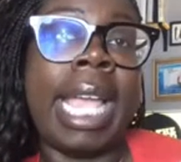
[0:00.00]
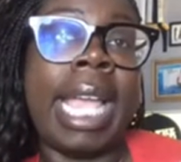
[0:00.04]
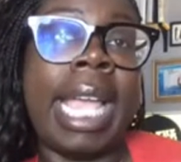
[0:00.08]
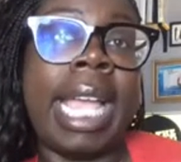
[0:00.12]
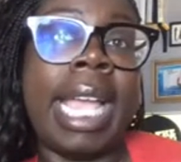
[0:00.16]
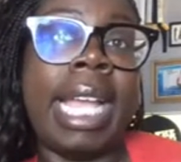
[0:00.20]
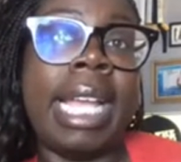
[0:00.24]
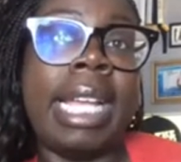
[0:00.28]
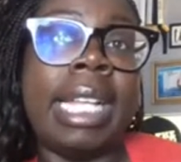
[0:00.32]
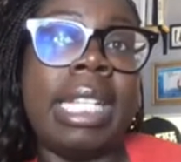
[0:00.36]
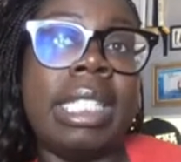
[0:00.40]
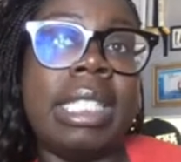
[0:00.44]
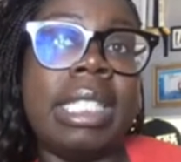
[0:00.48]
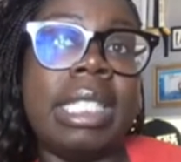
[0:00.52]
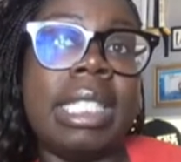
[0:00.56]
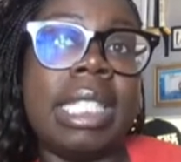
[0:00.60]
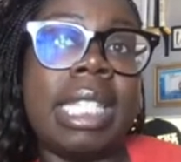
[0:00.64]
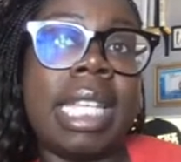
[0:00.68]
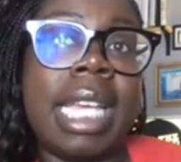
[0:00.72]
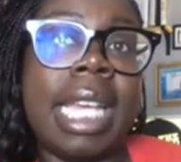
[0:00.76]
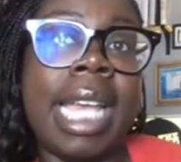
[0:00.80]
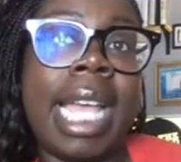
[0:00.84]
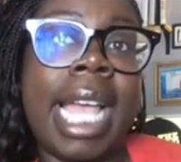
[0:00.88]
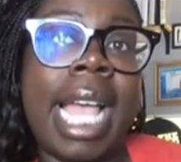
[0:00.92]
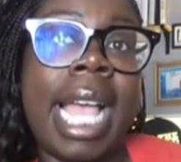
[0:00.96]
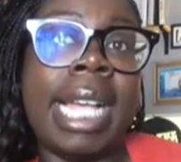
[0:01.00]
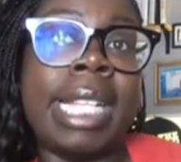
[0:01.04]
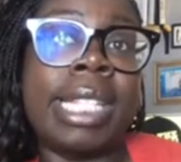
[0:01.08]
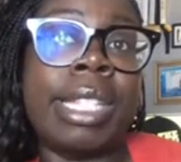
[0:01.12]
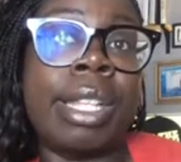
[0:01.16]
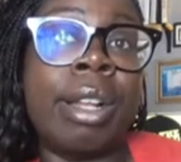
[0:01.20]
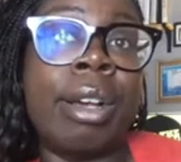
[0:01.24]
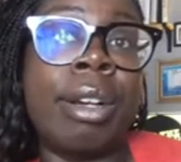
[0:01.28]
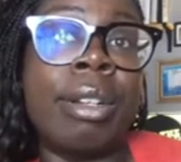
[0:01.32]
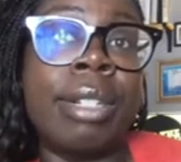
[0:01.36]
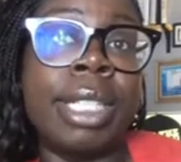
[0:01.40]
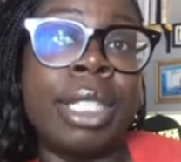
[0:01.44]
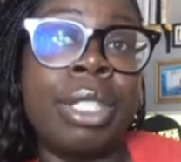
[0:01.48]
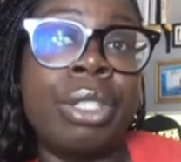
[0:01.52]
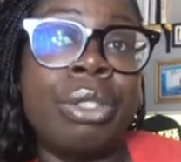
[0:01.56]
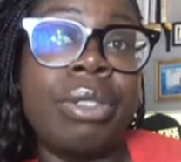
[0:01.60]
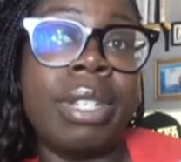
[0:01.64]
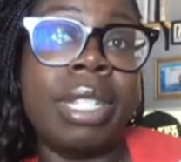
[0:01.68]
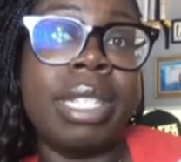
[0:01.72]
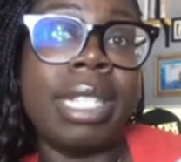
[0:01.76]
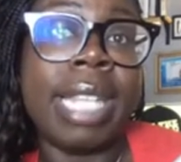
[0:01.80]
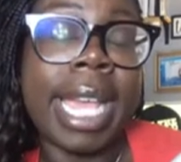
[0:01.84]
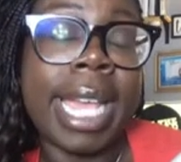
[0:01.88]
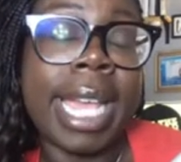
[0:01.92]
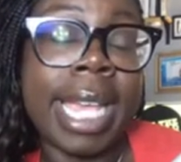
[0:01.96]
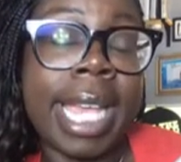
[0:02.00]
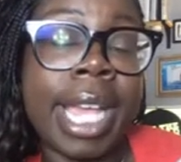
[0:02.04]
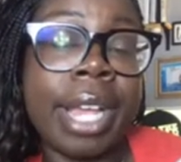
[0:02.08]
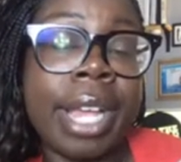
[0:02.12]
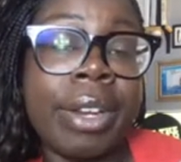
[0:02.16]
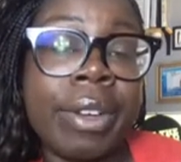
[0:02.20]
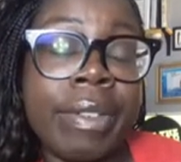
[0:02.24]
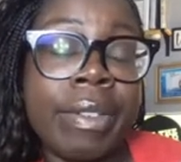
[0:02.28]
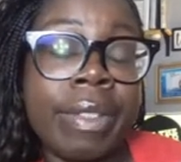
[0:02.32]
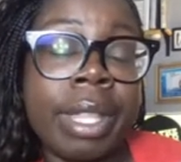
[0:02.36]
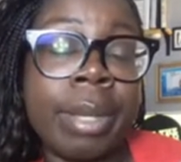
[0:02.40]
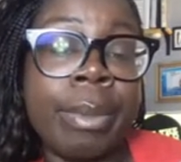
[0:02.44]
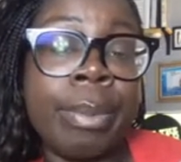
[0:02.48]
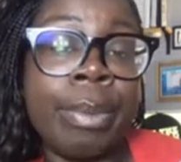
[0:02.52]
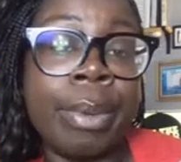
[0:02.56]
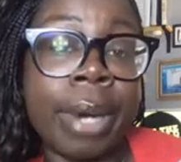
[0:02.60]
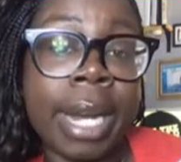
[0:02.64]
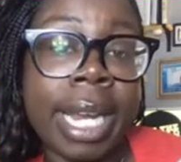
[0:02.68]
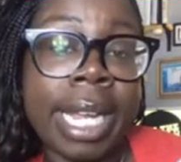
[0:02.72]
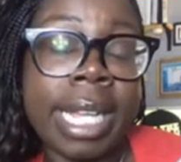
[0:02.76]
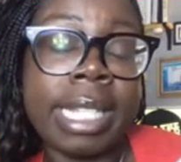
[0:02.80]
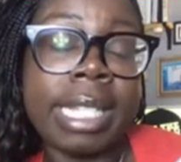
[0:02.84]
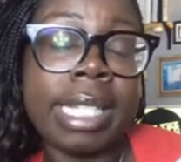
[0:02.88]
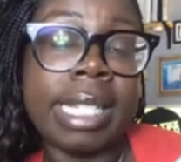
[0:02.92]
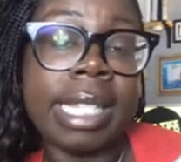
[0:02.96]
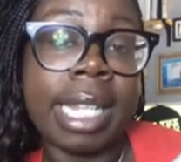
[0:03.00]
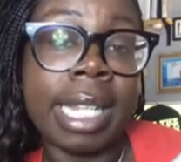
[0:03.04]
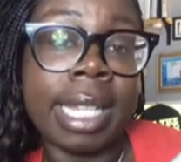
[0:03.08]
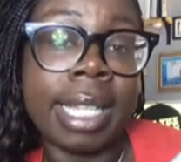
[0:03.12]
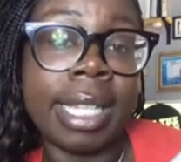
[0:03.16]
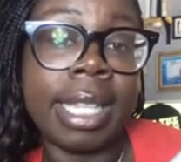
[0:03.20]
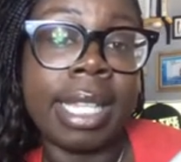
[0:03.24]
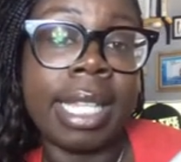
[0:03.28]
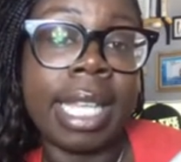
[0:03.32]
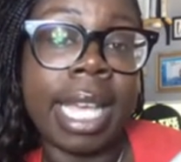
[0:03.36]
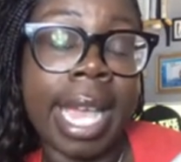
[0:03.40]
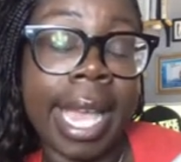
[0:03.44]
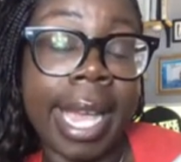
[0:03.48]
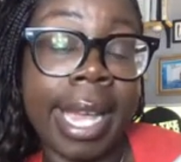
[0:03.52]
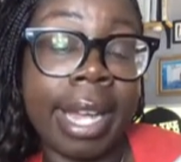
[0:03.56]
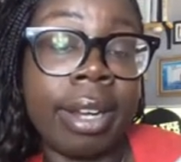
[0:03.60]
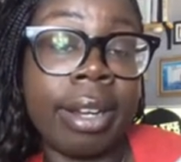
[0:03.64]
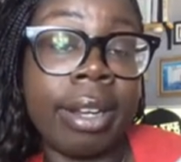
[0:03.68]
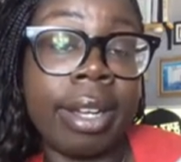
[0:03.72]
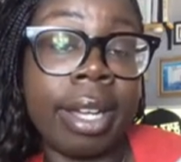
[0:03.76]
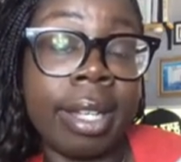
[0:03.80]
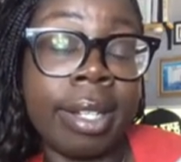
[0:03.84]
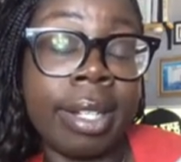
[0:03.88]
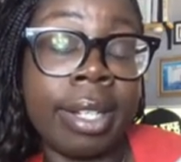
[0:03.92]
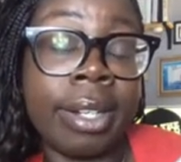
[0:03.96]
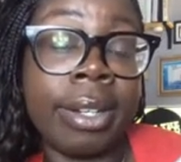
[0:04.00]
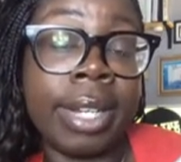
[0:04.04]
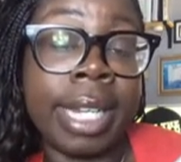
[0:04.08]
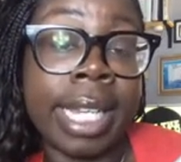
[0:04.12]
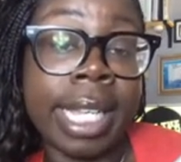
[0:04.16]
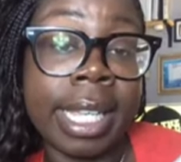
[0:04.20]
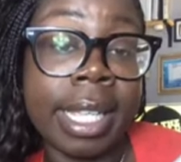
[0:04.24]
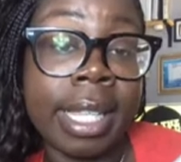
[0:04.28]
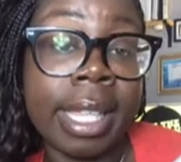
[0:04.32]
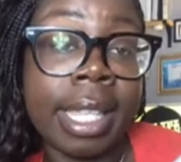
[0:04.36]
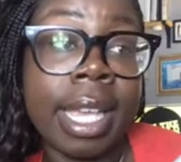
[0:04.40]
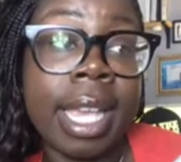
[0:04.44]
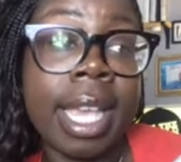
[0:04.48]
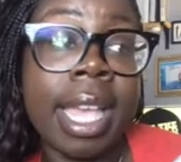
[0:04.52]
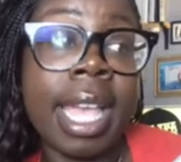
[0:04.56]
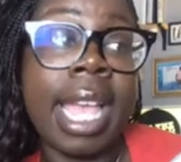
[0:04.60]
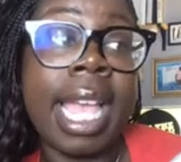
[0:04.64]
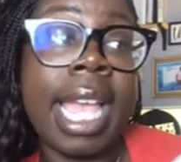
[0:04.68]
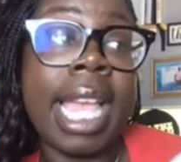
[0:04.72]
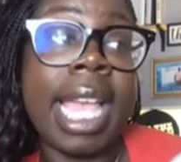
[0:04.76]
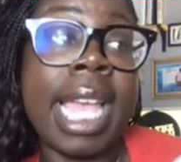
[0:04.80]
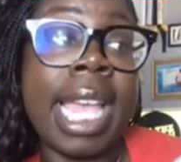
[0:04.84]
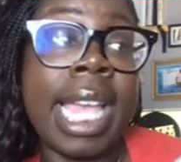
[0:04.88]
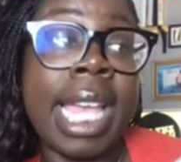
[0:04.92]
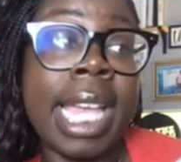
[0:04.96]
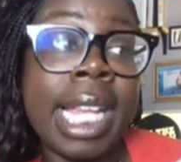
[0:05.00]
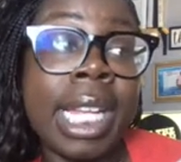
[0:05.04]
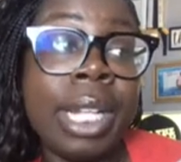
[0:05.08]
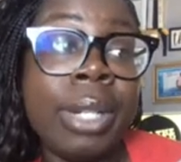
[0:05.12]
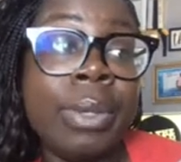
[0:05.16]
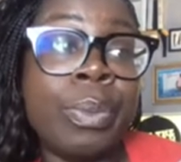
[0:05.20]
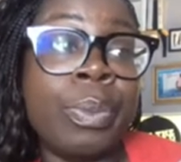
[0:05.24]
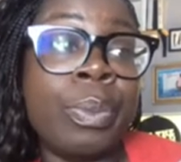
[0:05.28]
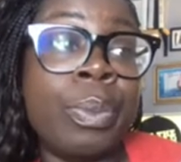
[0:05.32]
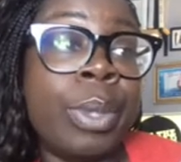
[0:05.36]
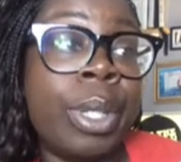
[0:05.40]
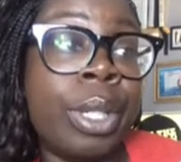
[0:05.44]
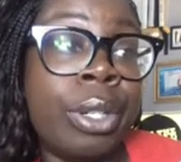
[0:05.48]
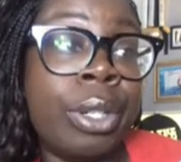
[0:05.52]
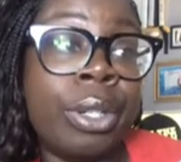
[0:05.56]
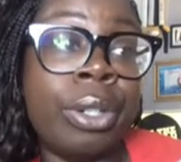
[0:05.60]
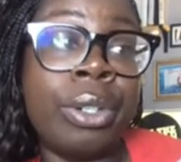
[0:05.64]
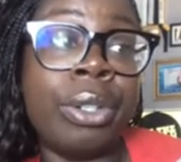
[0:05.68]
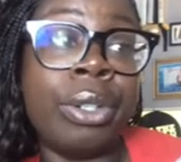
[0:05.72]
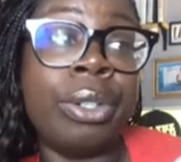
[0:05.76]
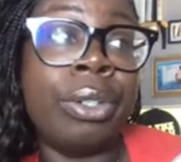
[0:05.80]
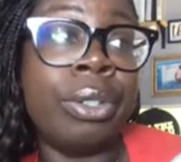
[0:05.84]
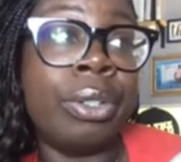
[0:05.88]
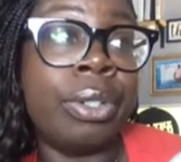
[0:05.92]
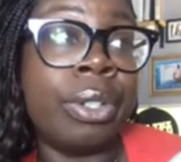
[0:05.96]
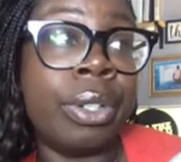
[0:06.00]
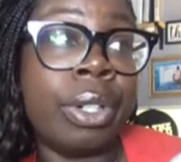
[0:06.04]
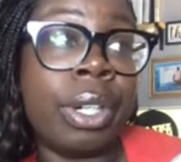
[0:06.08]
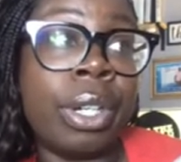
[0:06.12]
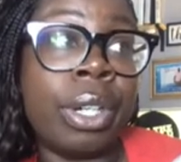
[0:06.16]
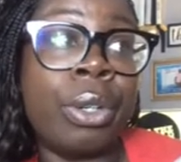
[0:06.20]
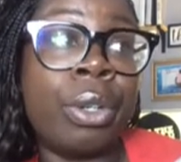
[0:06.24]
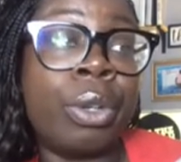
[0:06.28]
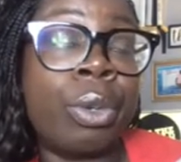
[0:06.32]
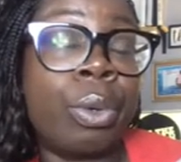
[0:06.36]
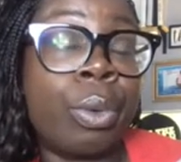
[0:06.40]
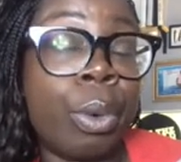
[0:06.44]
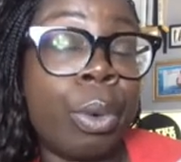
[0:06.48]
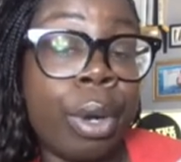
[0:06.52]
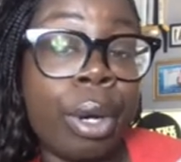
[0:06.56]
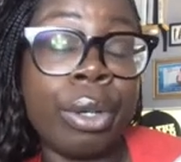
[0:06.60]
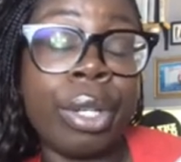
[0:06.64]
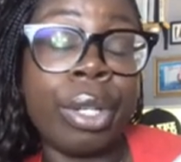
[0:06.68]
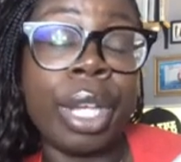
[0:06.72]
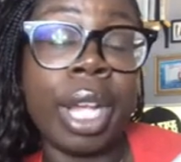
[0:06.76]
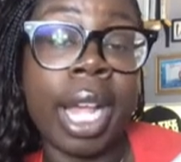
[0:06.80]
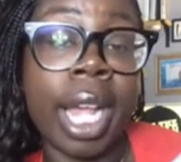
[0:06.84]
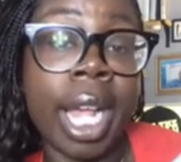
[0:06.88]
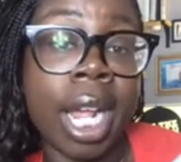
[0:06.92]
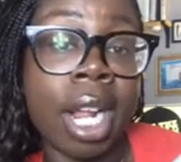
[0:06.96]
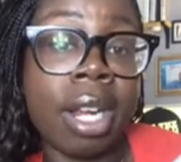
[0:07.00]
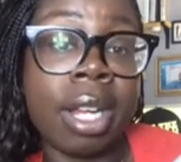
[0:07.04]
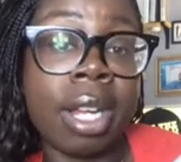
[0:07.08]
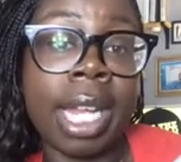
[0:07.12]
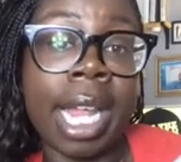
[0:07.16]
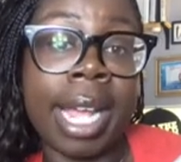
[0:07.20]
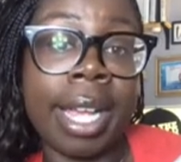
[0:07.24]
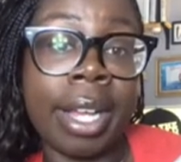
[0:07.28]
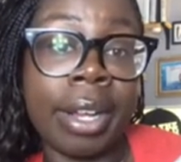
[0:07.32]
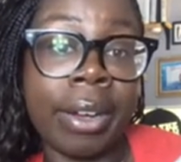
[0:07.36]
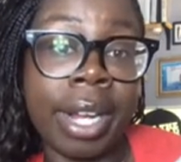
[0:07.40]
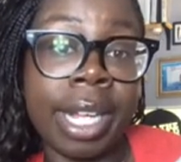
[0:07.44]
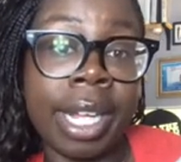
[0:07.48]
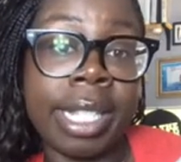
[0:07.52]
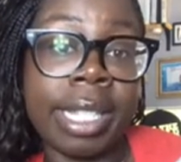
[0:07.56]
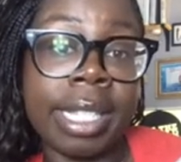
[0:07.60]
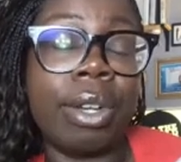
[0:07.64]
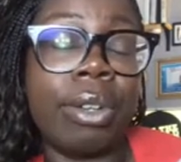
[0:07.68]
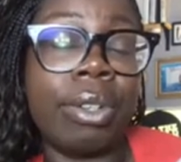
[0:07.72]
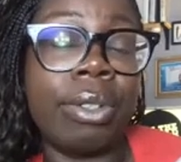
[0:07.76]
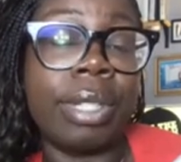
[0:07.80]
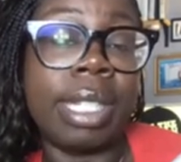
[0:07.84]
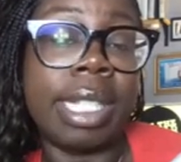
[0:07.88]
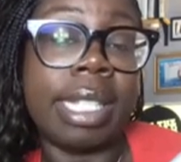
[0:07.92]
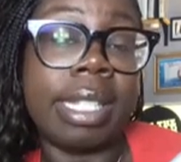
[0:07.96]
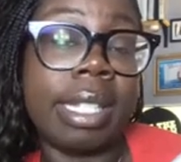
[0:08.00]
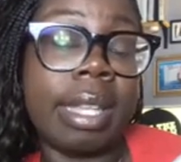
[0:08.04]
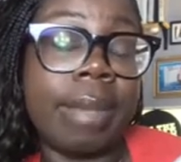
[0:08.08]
And as long as you take care of the braids and the hair underneath, it will grow your hair like crazy.